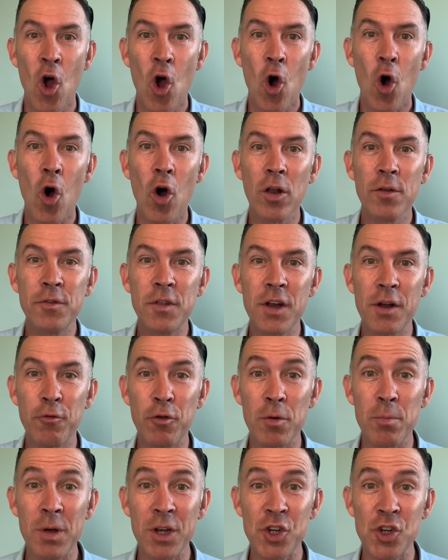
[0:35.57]
all of the
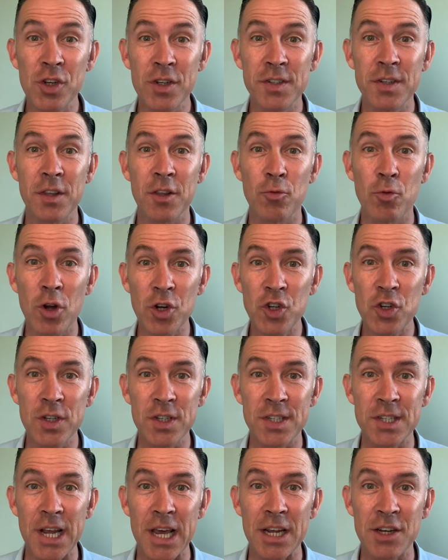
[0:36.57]
different missions that the
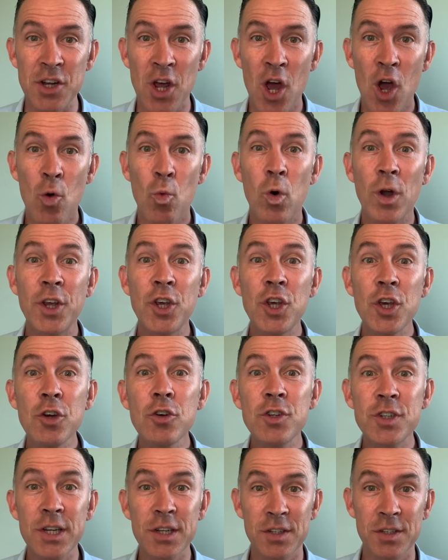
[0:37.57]
Russians did were
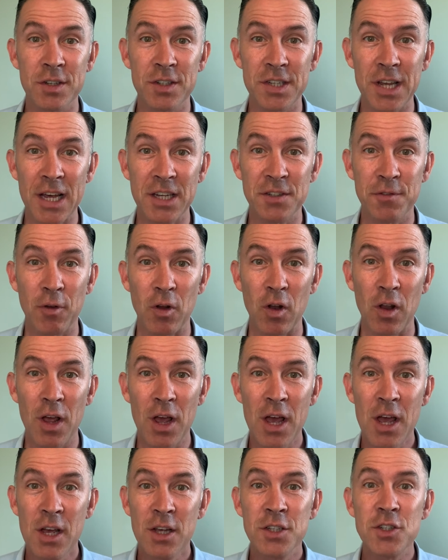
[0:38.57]
hugely successful.
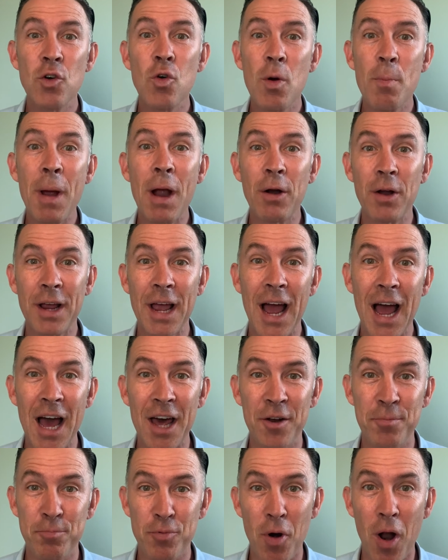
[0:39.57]
So America
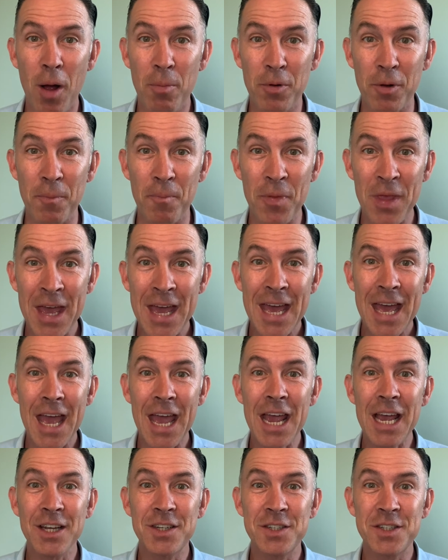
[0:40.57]
had a problem.
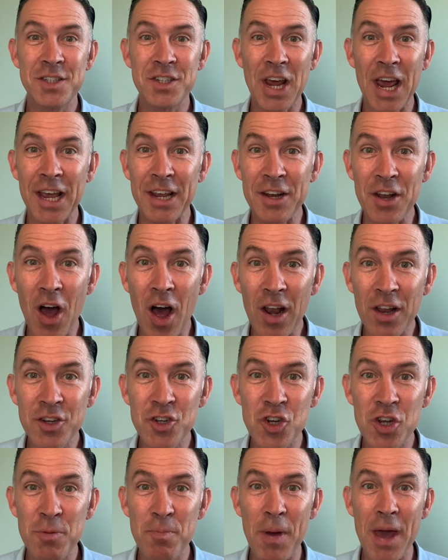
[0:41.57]
Its
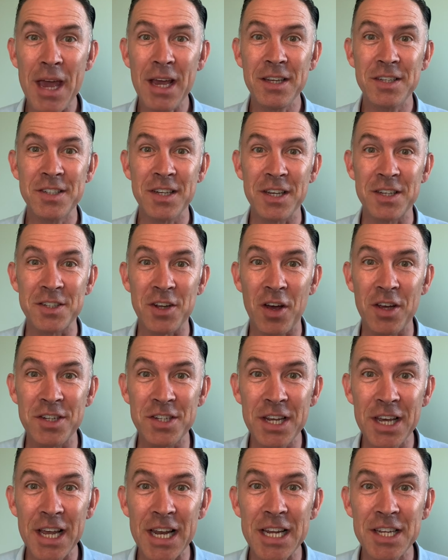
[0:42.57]
technology base, its
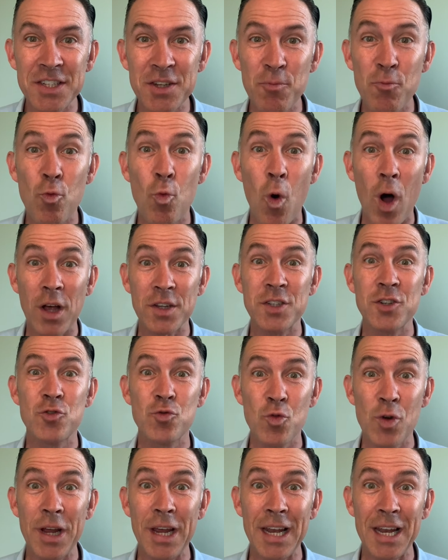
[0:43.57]
idealism wasn't
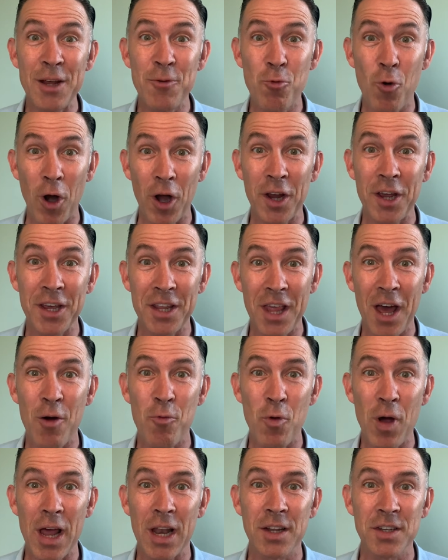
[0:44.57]
really working that
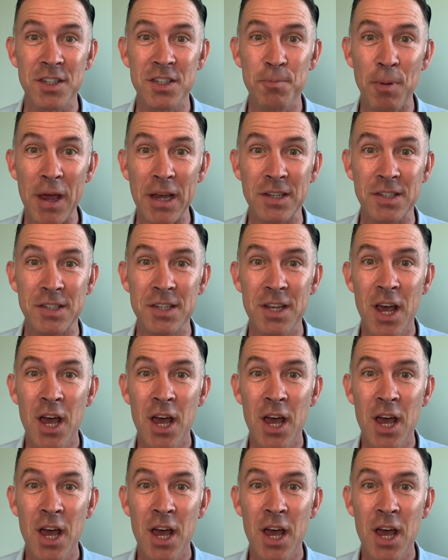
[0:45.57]
well in space.